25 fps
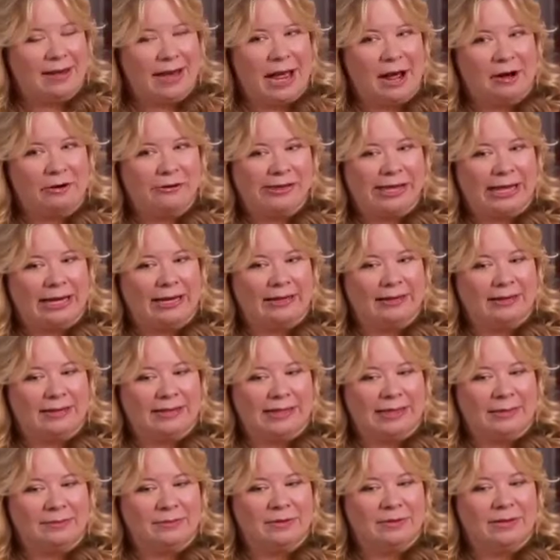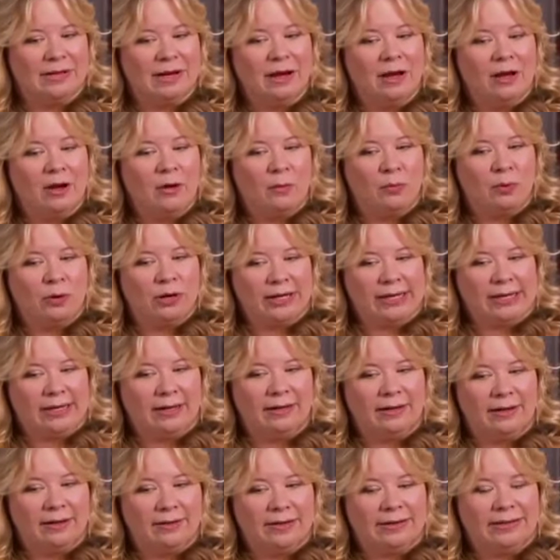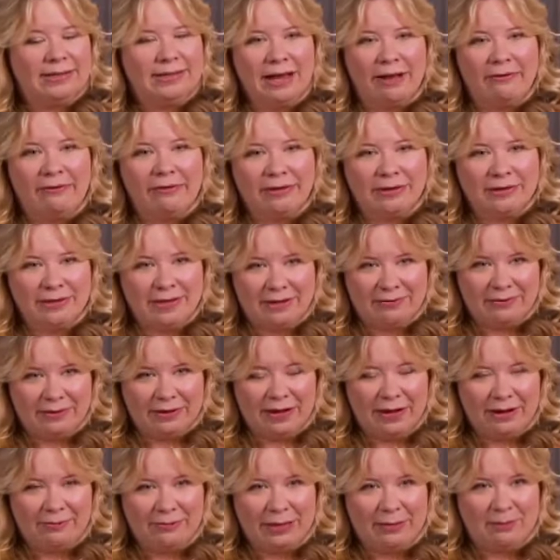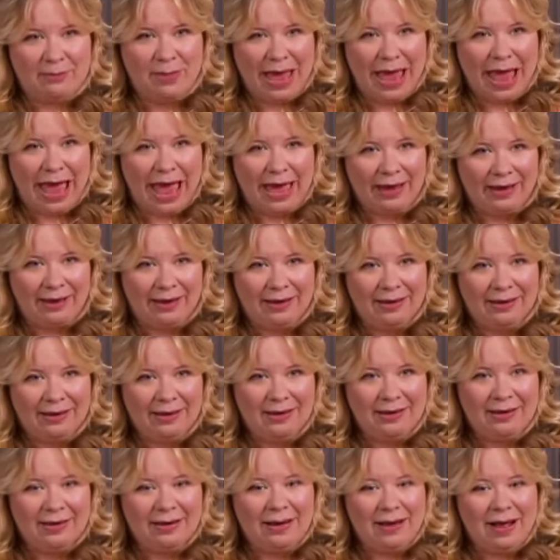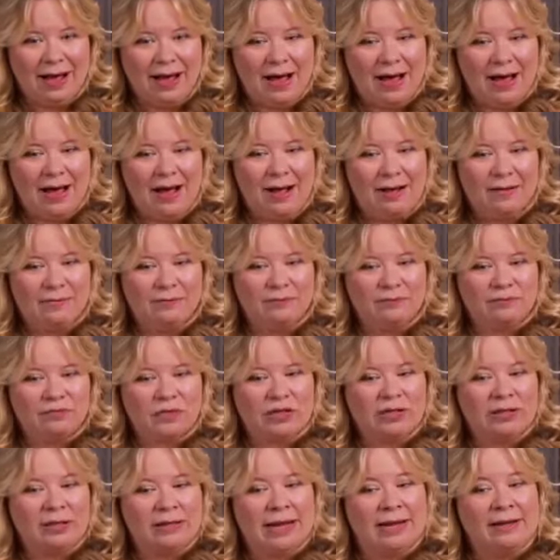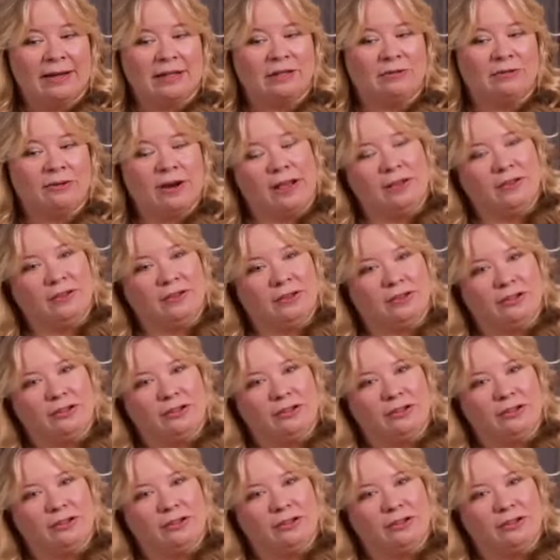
Now that it seems pretty clear that Stefan's never coming back, Lena's friends are